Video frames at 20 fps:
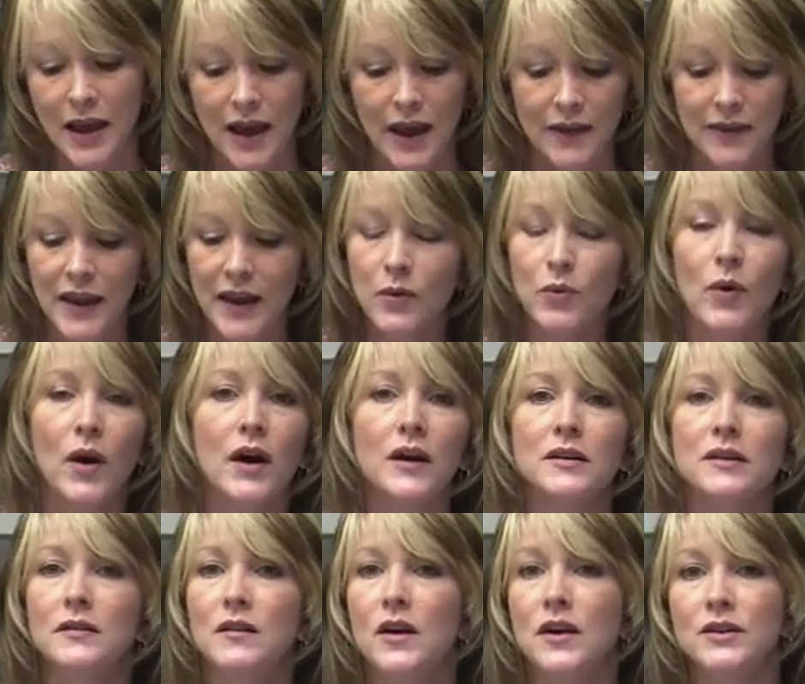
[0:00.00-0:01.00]
and they
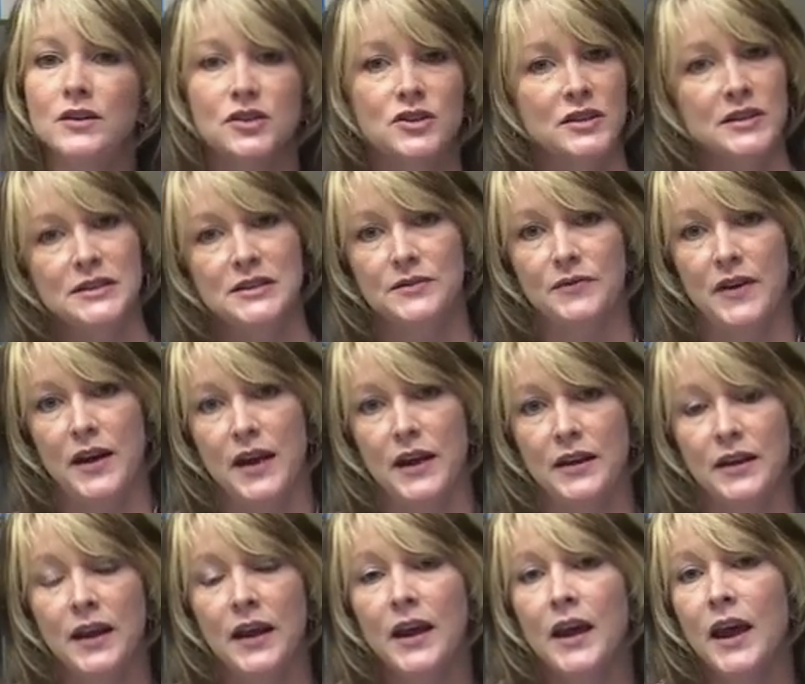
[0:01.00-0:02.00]
rocked along just
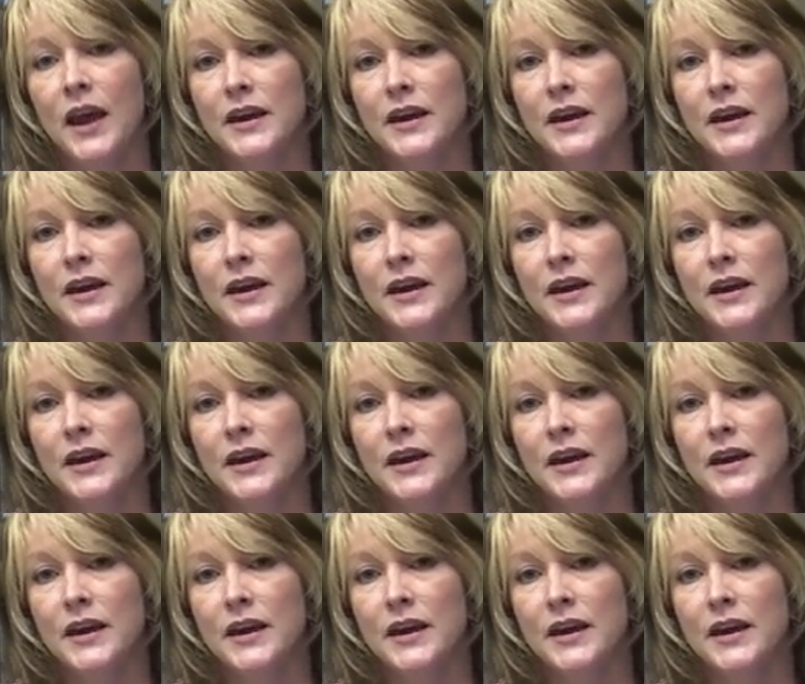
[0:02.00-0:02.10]
fine